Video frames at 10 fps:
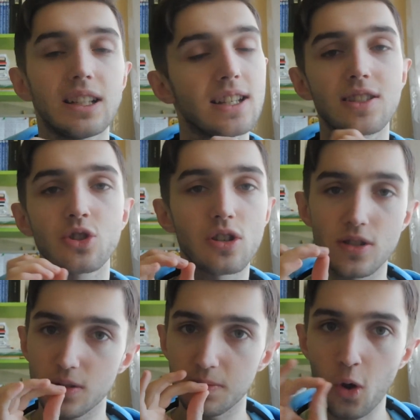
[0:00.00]
it's
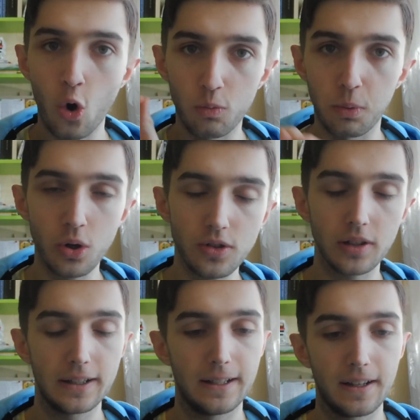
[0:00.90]
just on point.
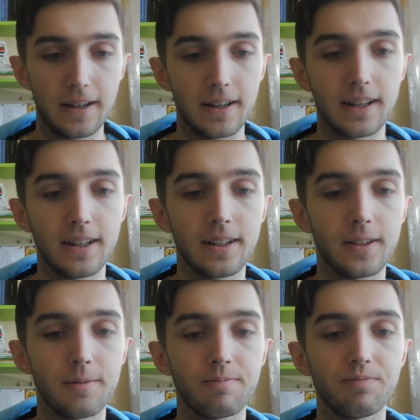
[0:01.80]

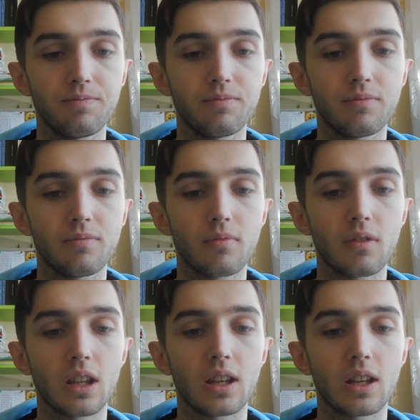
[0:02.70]
Yeah,